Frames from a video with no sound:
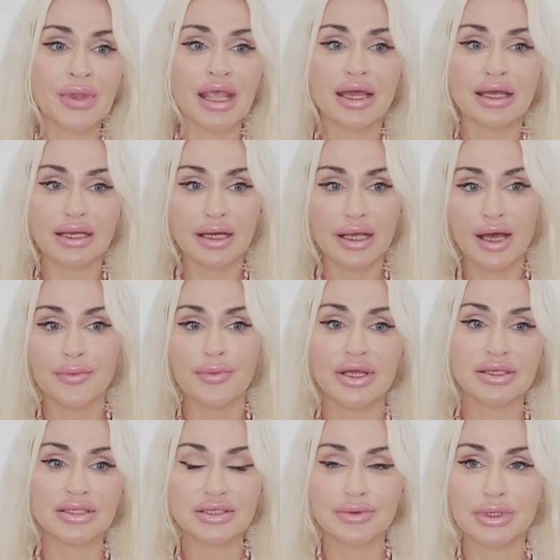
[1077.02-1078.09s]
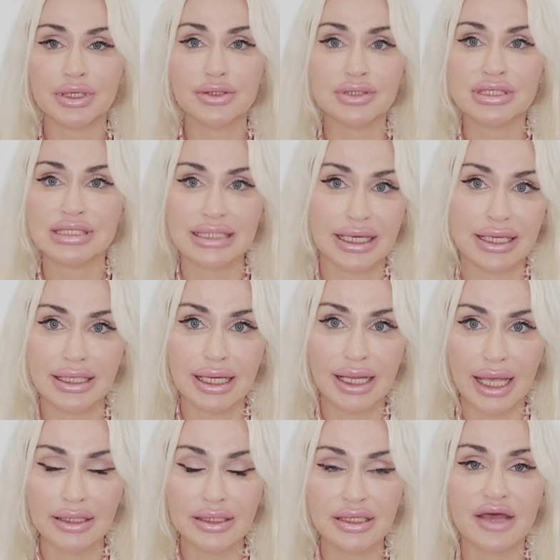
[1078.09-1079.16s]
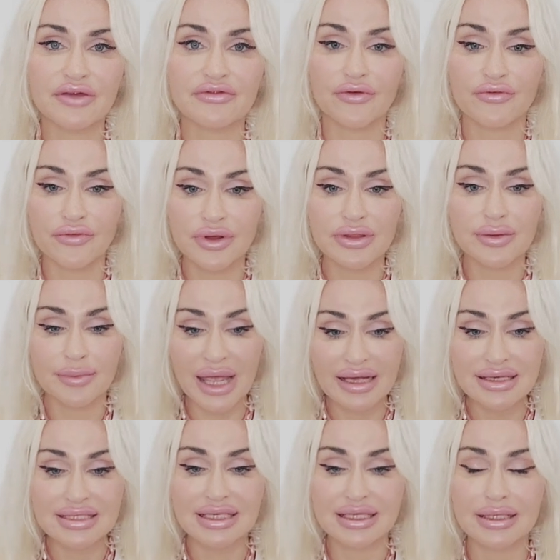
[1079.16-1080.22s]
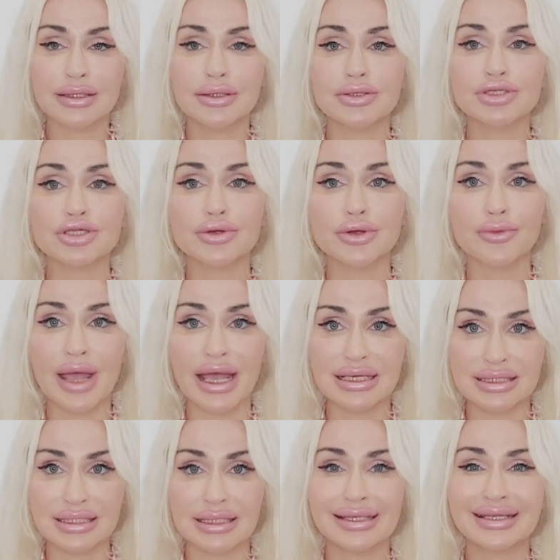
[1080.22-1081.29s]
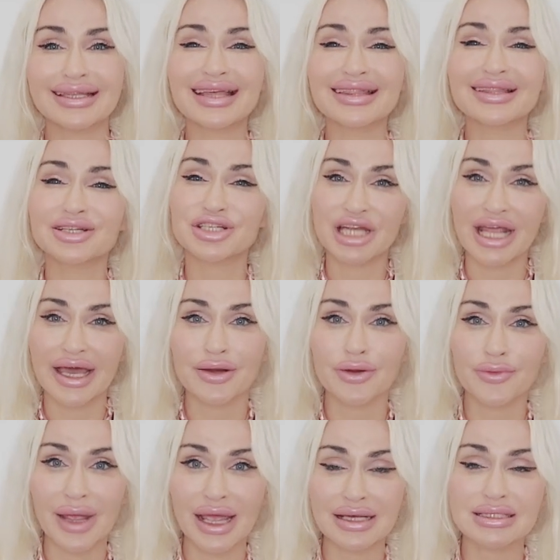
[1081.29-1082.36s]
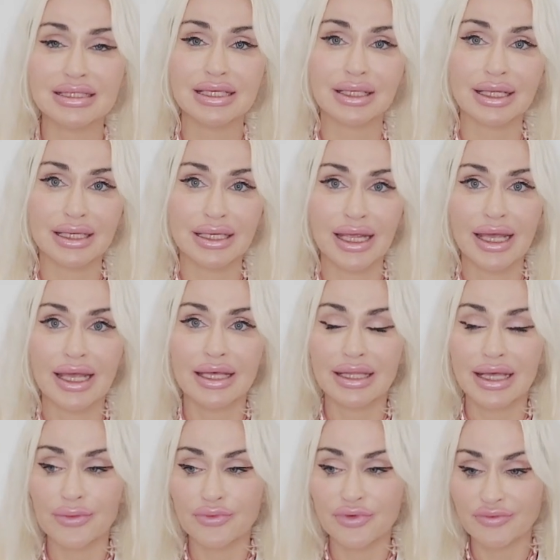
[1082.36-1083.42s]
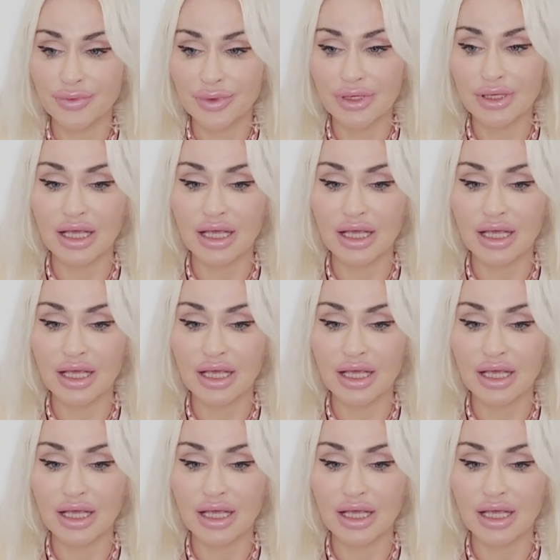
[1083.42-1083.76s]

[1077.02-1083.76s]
can come into an understanding and love for the masculine, the true masculine, not the shadow masculine that we've been